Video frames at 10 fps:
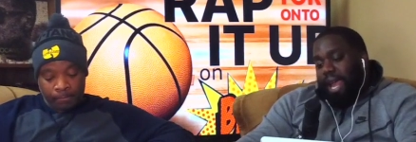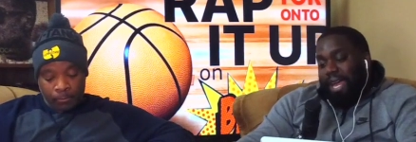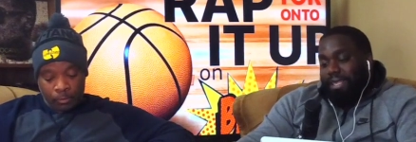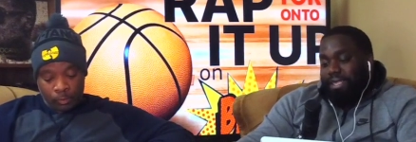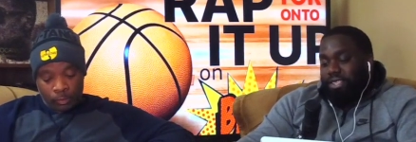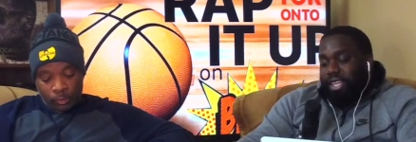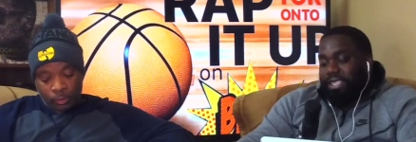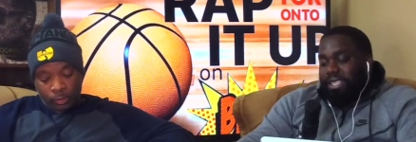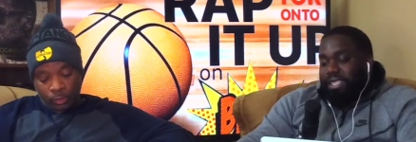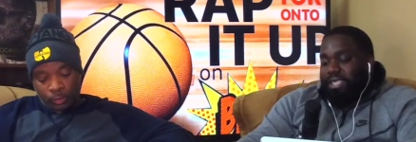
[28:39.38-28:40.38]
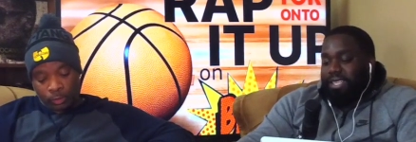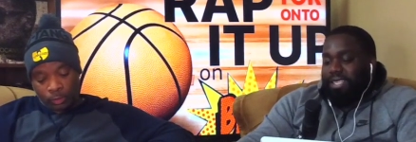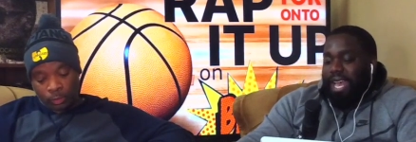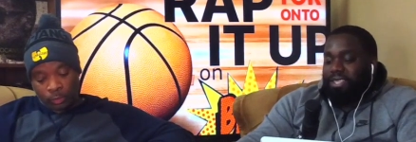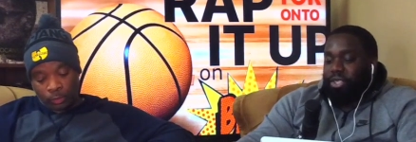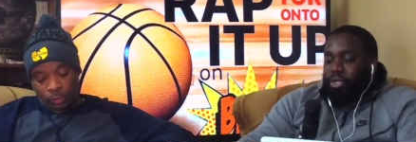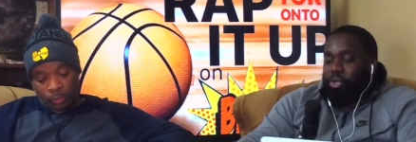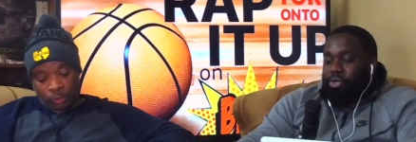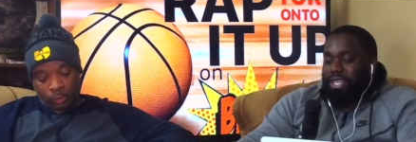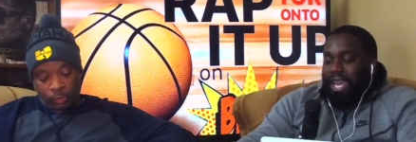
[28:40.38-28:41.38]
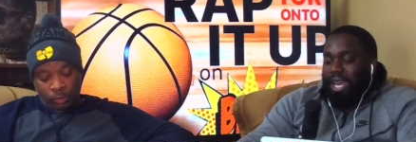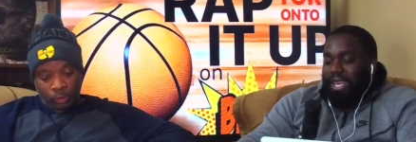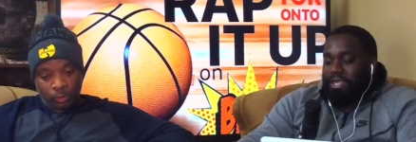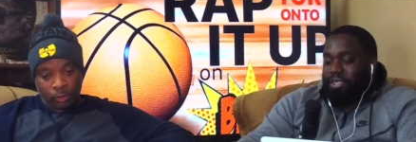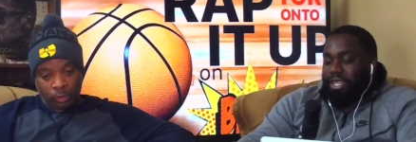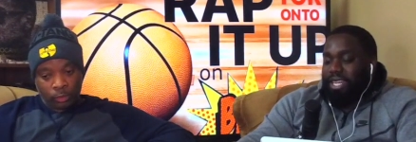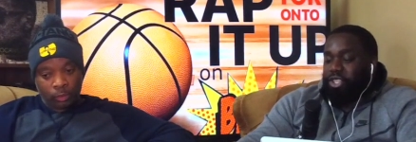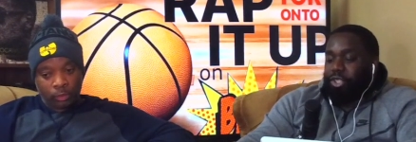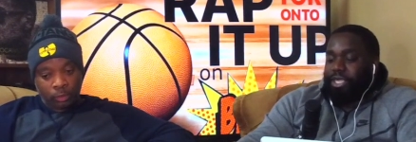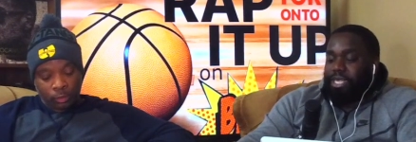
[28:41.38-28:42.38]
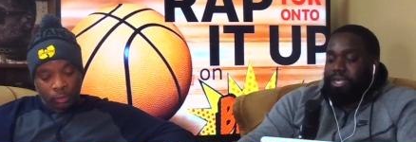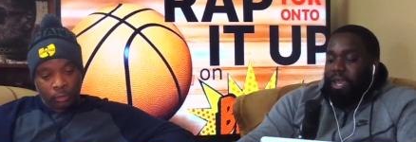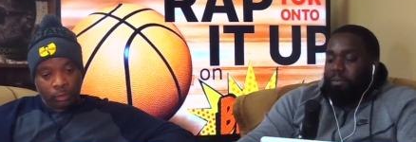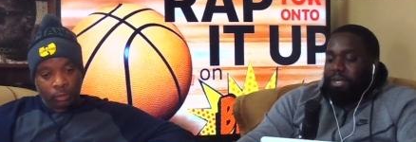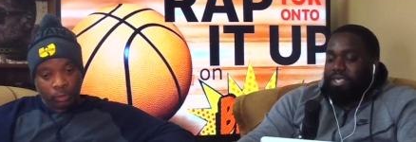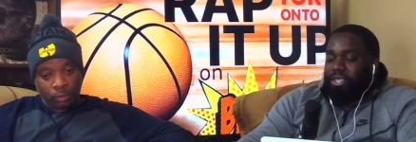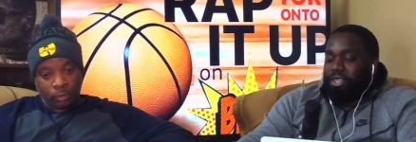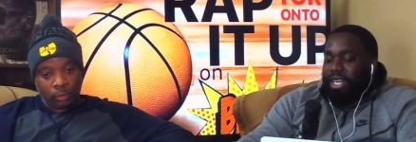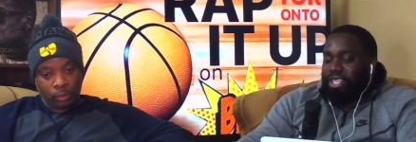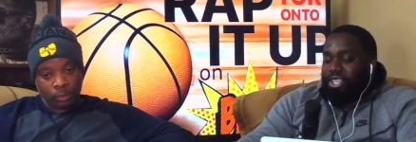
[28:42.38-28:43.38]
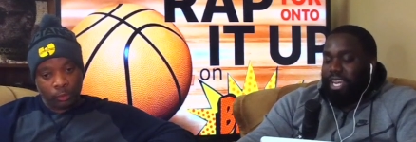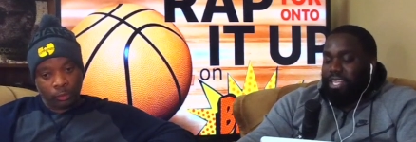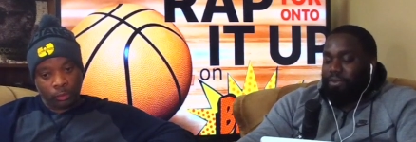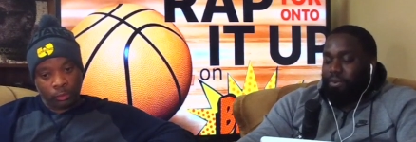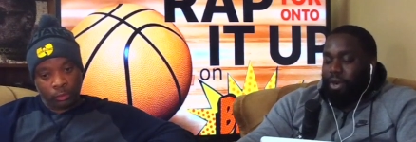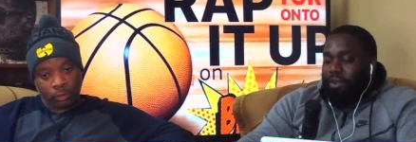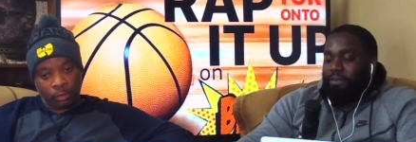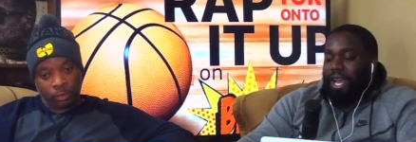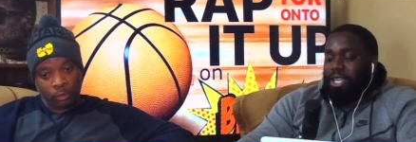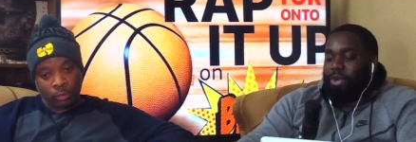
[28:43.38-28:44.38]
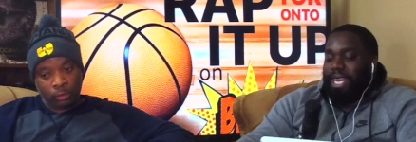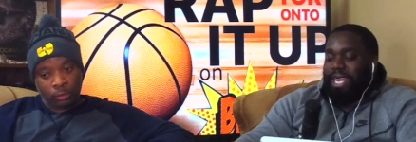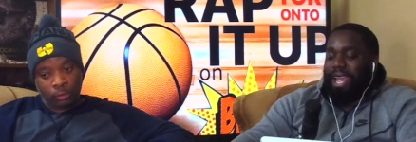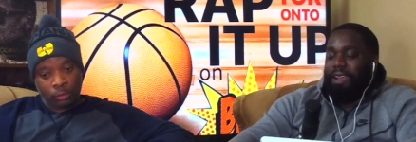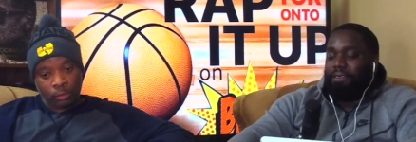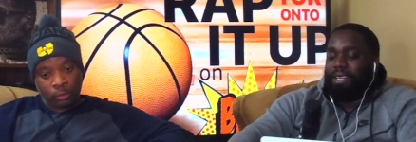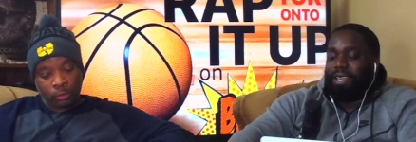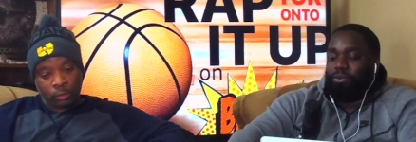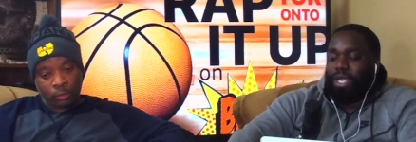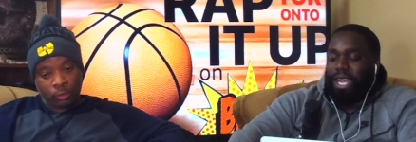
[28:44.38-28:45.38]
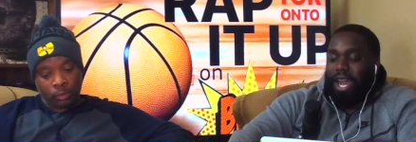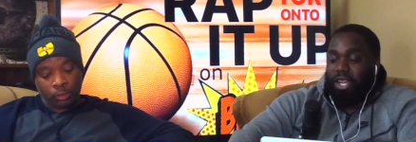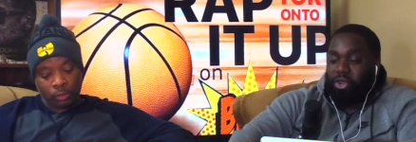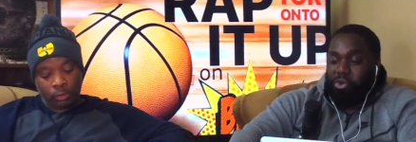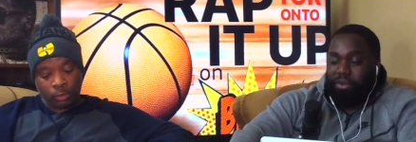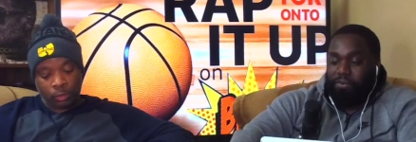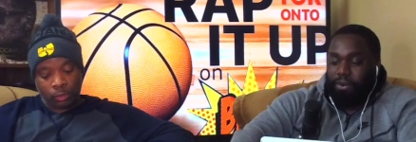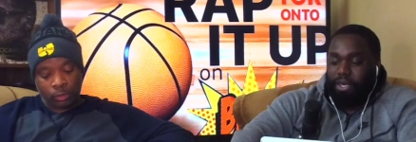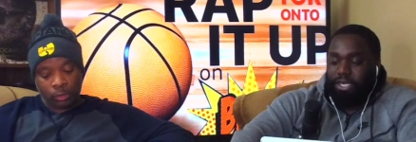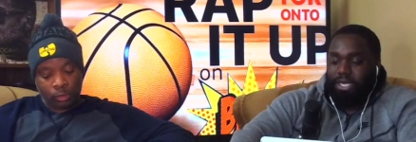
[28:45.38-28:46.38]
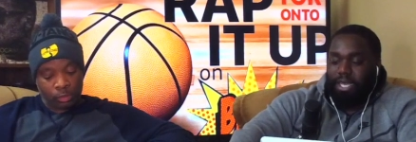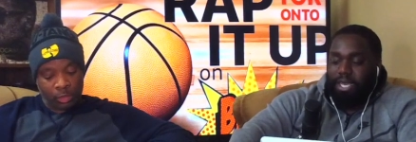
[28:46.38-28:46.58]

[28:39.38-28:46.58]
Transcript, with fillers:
Speaker 1: Alex checks in and says, Sad to lose guys to injuries, but this is a great chance for evaluating everything we got going for us.